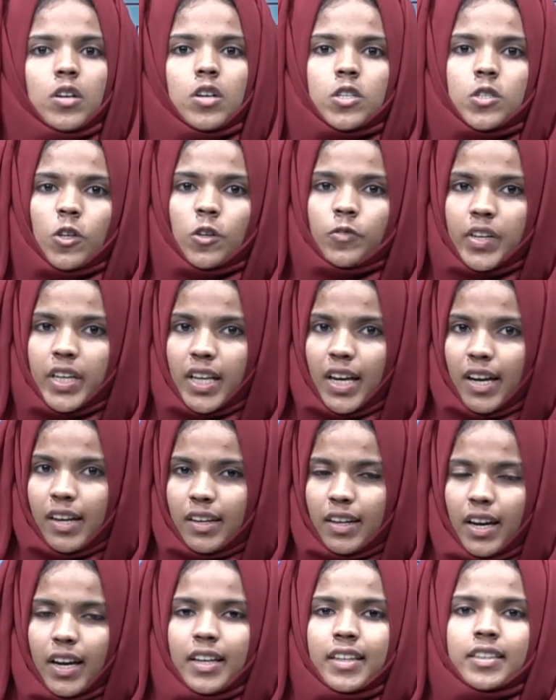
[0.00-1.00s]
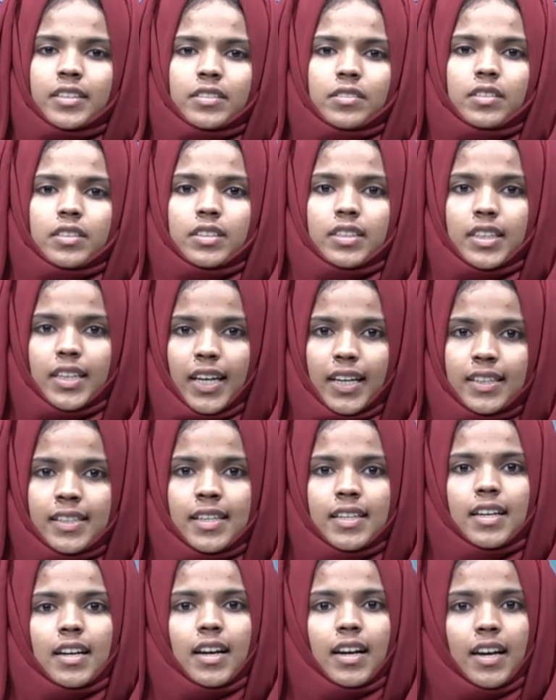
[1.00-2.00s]
So we can write 10
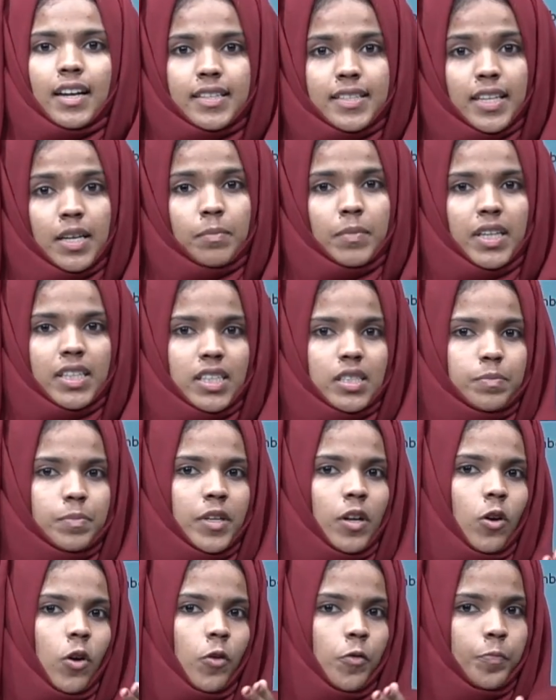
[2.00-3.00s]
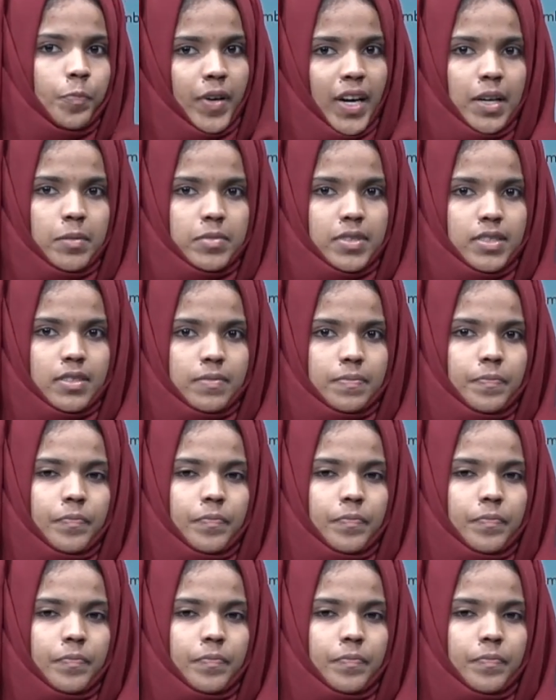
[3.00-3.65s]
as a multiple of primes.